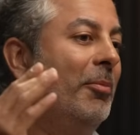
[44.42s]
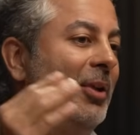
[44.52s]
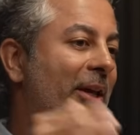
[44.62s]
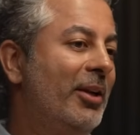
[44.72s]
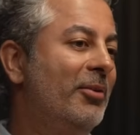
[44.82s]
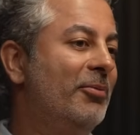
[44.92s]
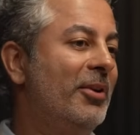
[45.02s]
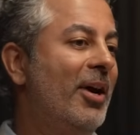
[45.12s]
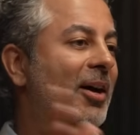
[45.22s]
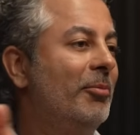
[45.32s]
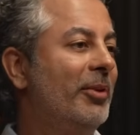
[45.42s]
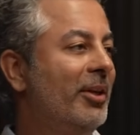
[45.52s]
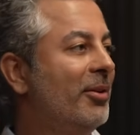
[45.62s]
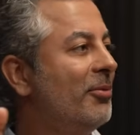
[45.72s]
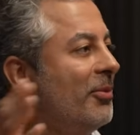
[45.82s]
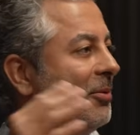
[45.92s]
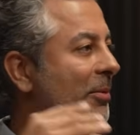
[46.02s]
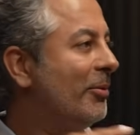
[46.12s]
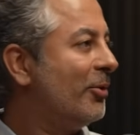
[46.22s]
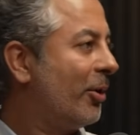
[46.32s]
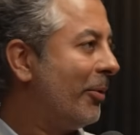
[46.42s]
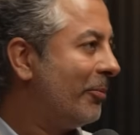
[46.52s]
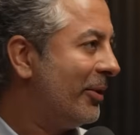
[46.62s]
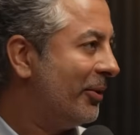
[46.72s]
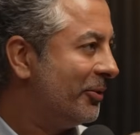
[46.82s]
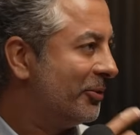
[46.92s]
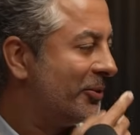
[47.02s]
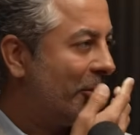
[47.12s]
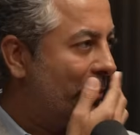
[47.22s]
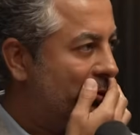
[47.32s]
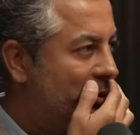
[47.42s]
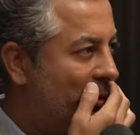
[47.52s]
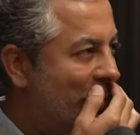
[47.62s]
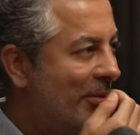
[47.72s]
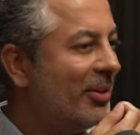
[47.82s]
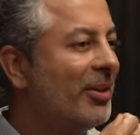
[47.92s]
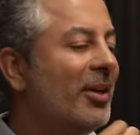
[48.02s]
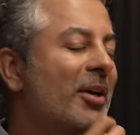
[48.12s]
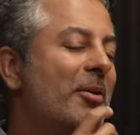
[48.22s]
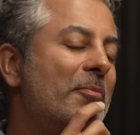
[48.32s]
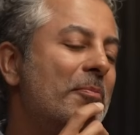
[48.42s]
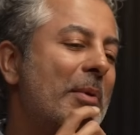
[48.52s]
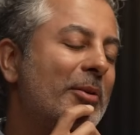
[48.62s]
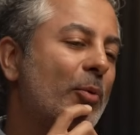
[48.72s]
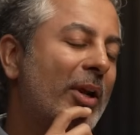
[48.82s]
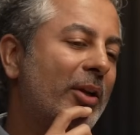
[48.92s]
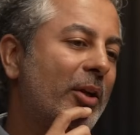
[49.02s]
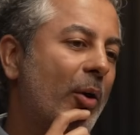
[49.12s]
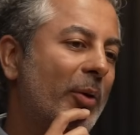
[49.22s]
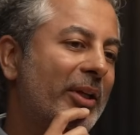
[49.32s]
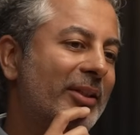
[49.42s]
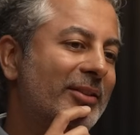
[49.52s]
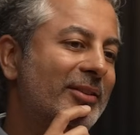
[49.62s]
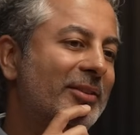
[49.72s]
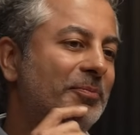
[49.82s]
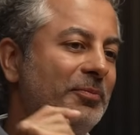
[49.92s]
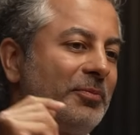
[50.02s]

ablative and non-ablative, and maybe talk about peels. So, so maybe, maybe the way to go is